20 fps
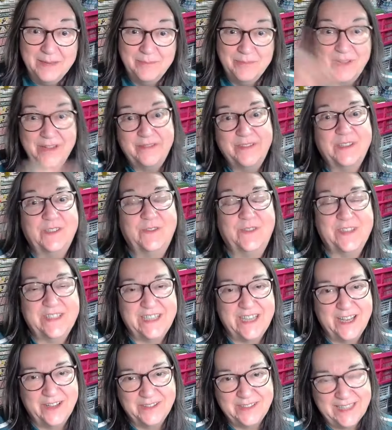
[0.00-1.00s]
previous
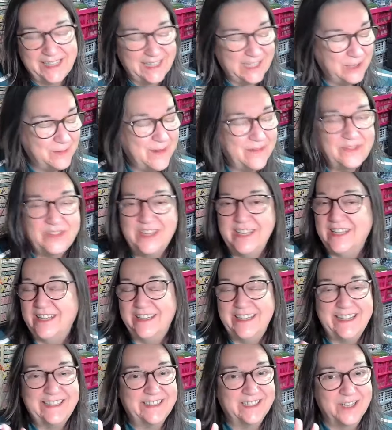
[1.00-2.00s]
video telling you everything you
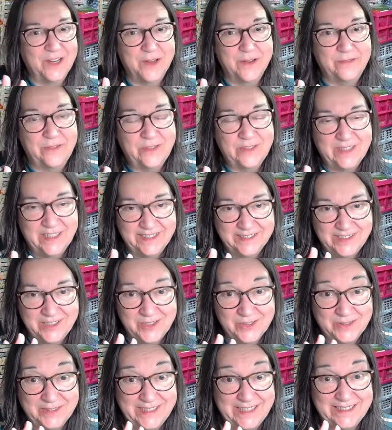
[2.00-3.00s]
need to know if you'd like to
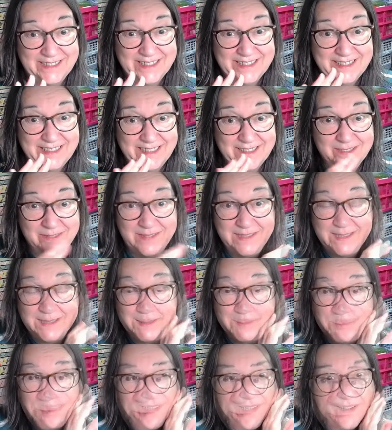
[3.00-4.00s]
join in the Stitchery
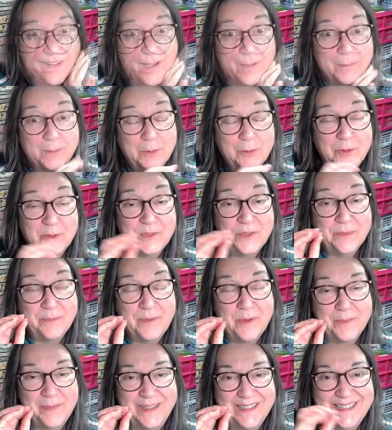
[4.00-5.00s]
Swap. I will also
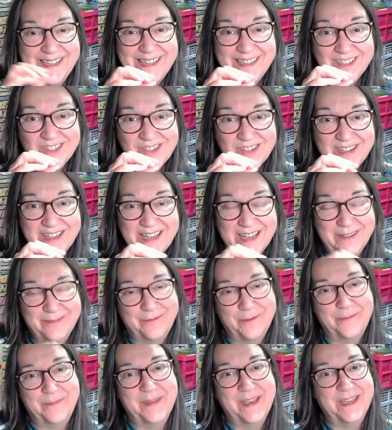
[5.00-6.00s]
put my link tree, and
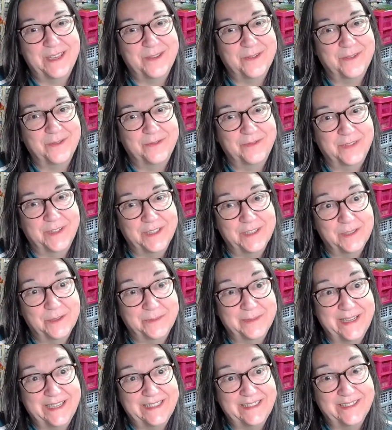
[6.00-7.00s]
from there you can find your
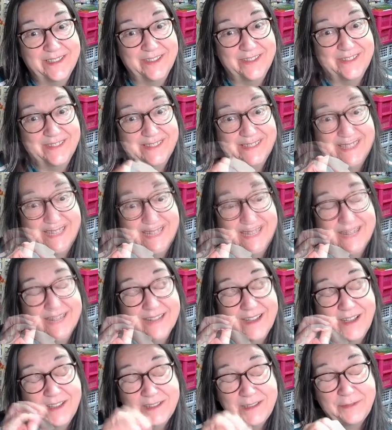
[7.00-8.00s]
way to the
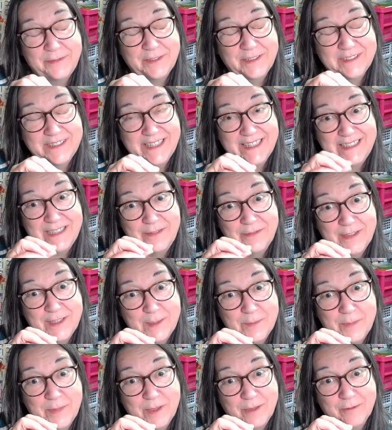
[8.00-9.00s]
artyfartyannie
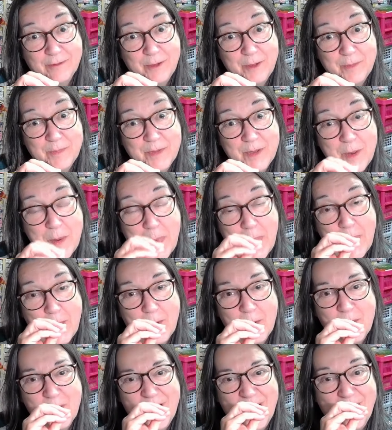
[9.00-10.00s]
Facebook group
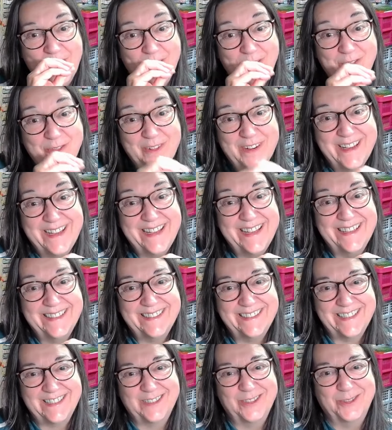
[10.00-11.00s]
or our free
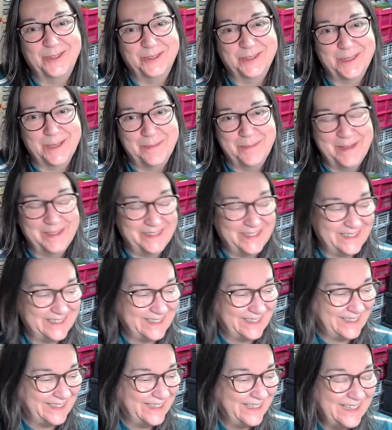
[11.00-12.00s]
Discord
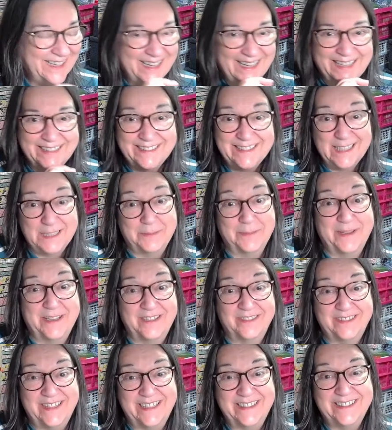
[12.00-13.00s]
community, and that's where
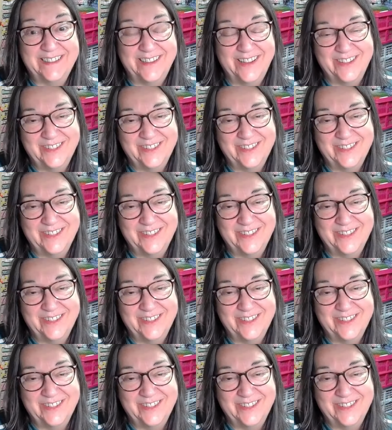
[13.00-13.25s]
you'll need to go